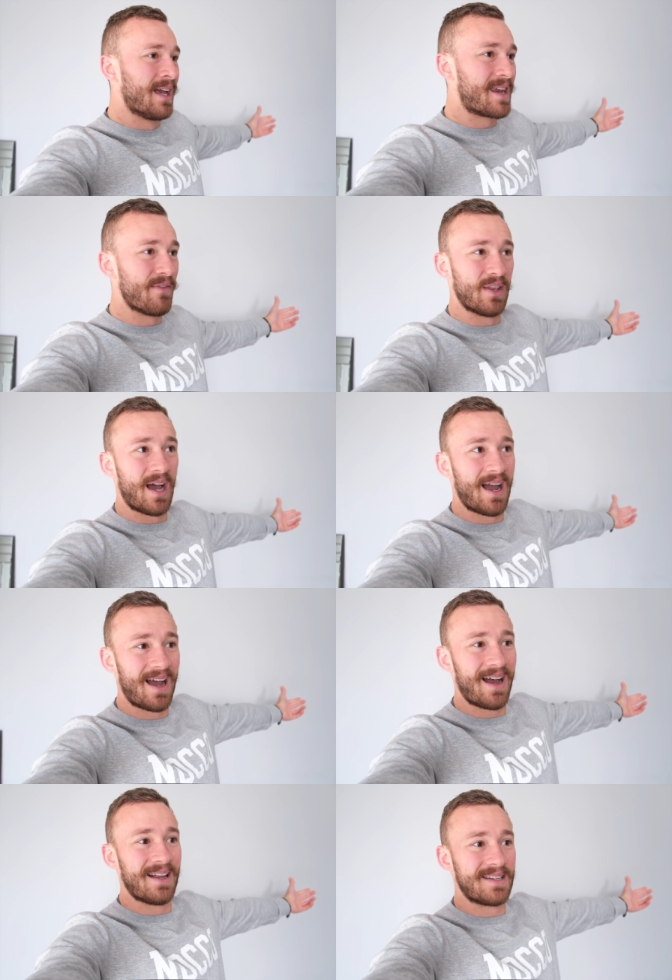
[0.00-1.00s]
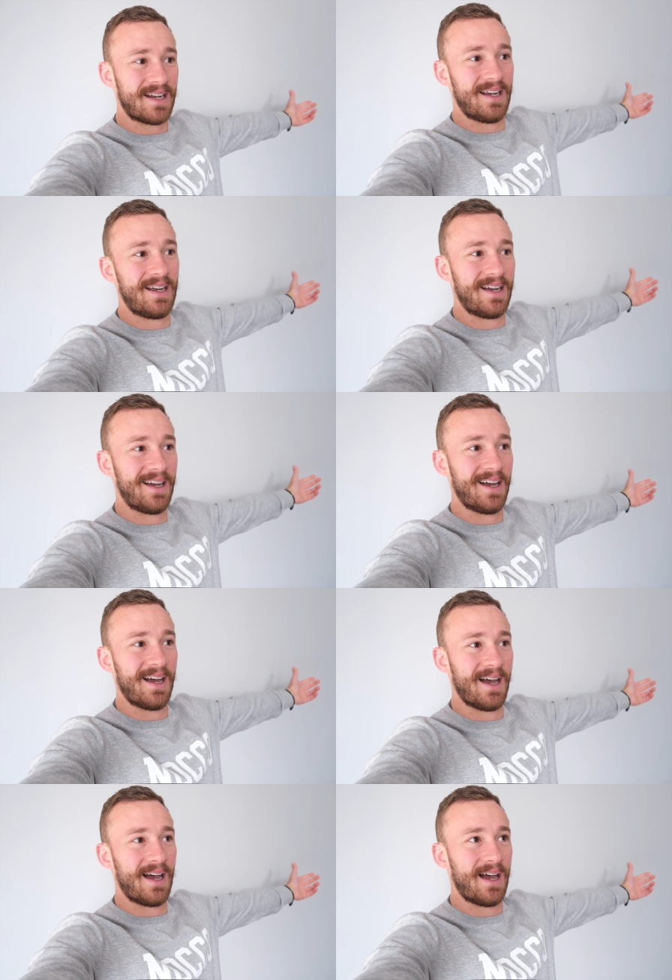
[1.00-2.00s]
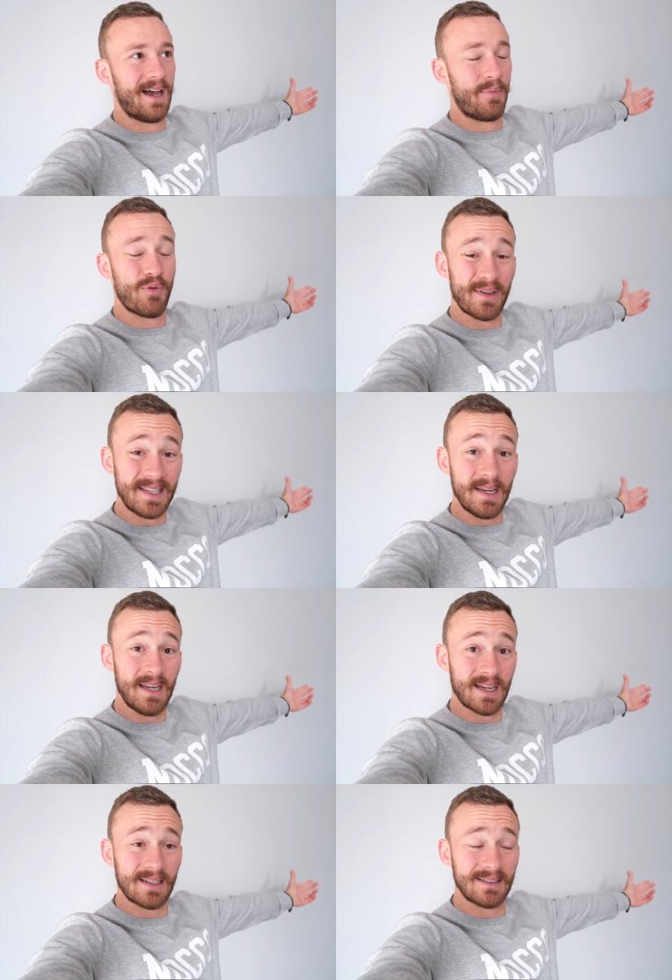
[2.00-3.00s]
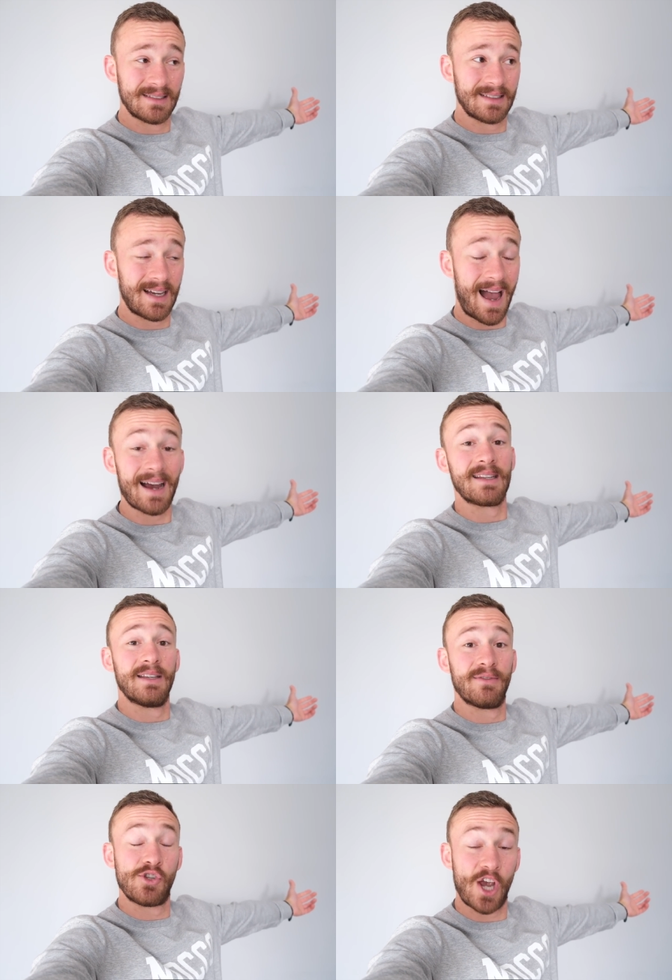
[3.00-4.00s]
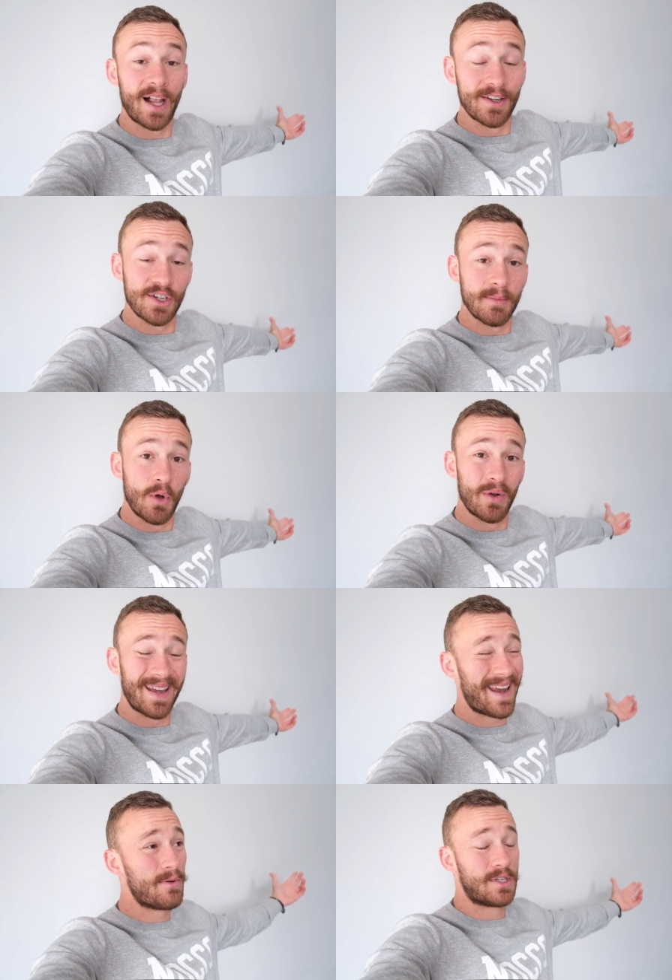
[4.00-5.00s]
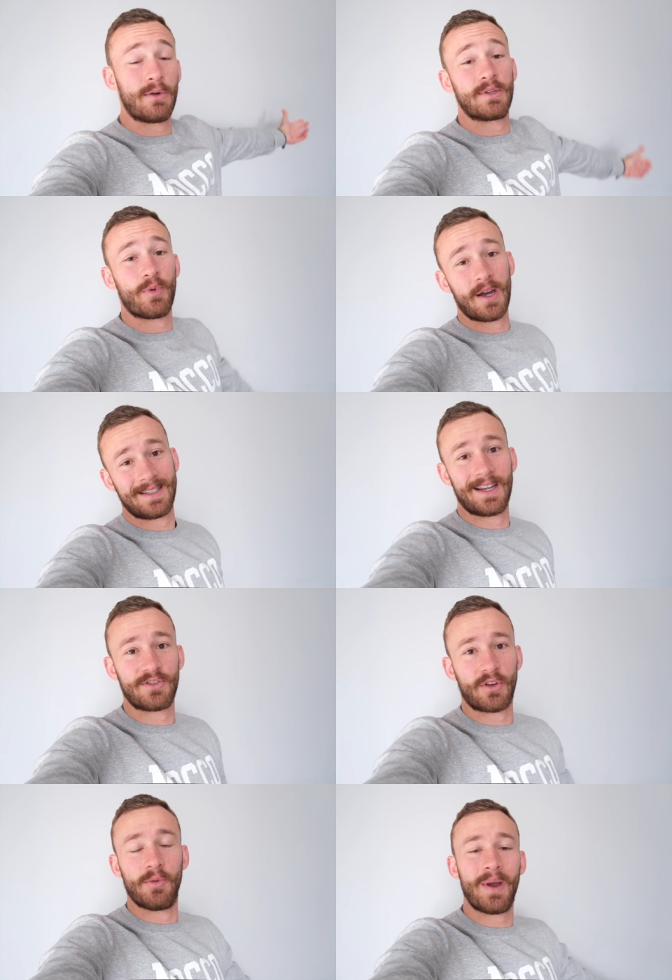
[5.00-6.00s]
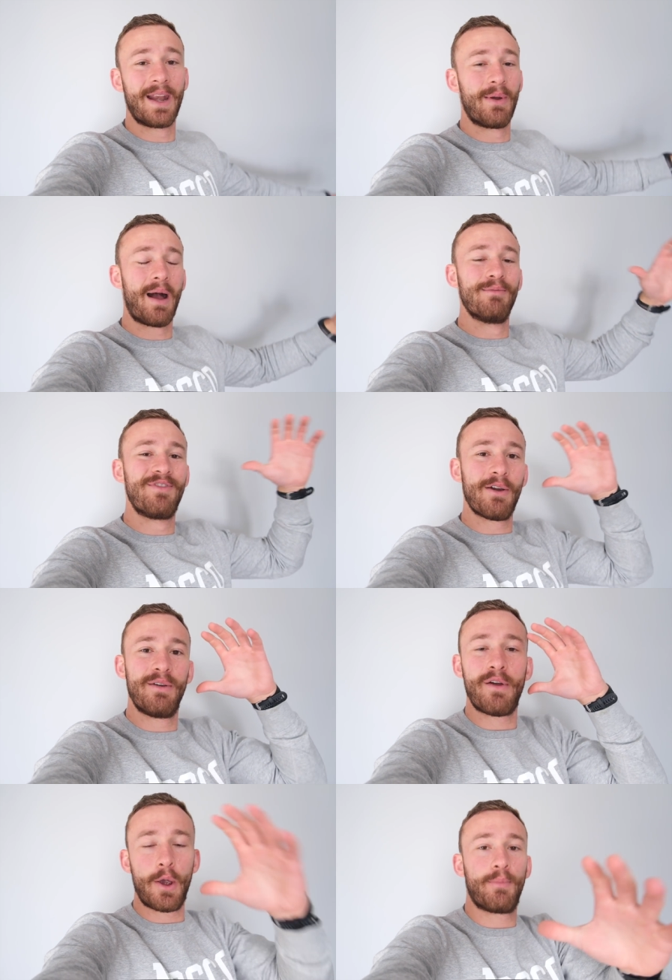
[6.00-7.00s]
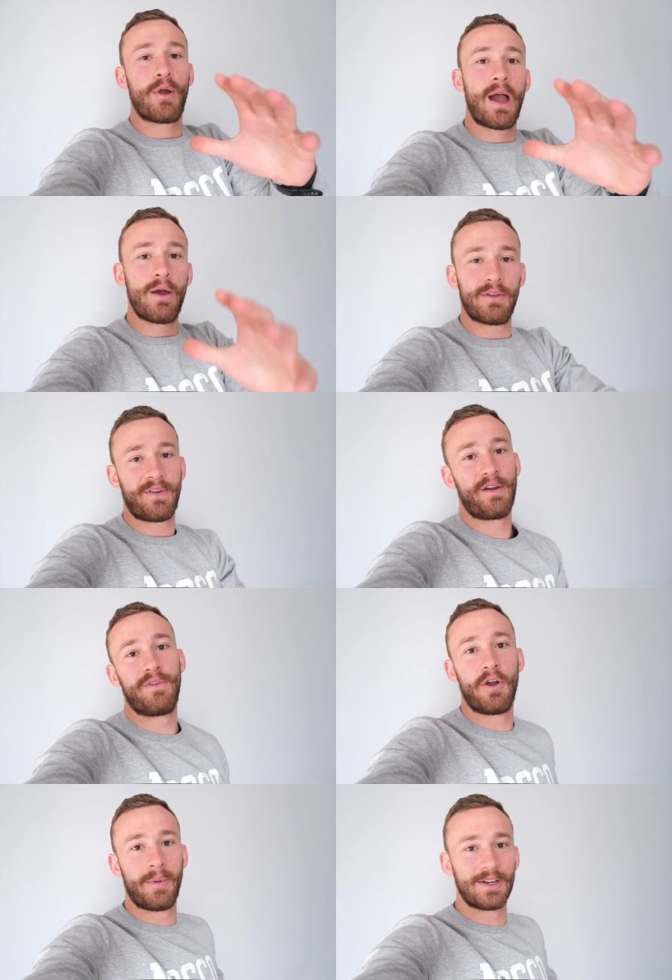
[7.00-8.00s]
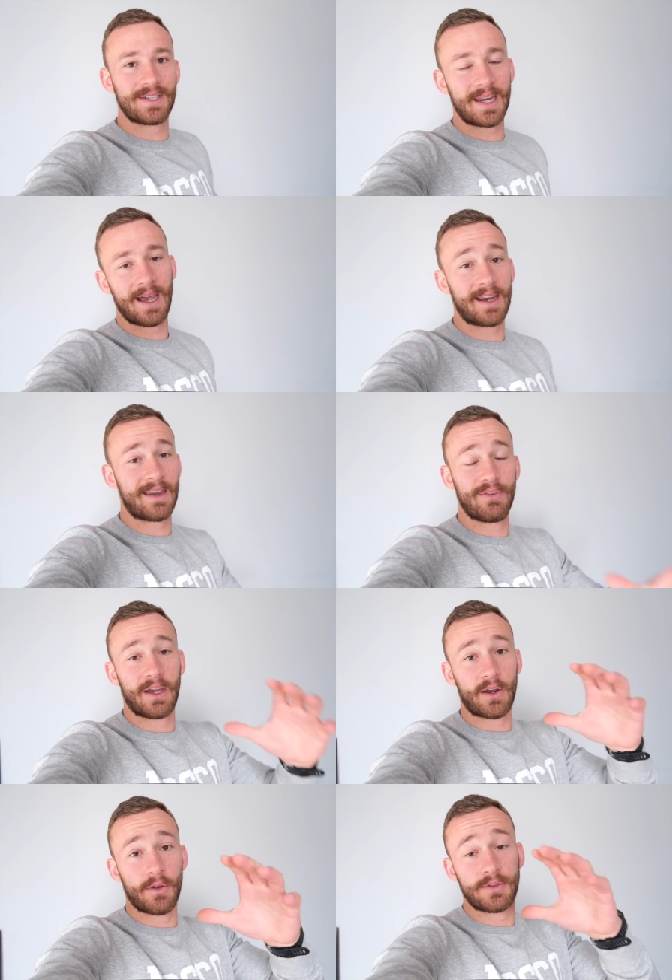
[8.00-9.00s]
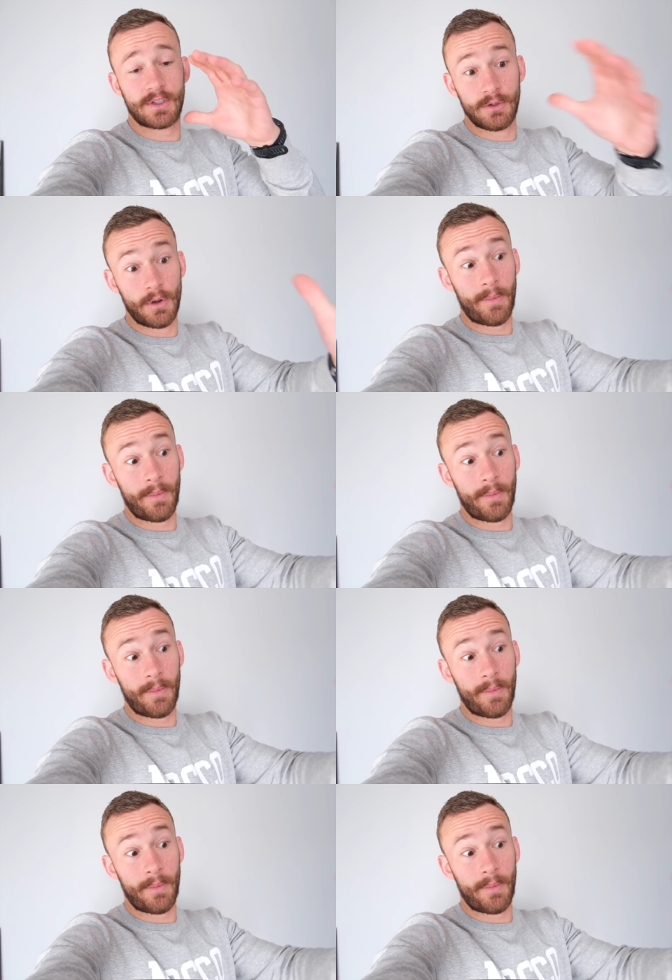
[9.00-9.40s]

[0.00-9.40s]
given that I had a pretty active, challenging morning, it was no surprise that struggle. But anyway, I'm very, very proud of how far I managed to get, given that I got to a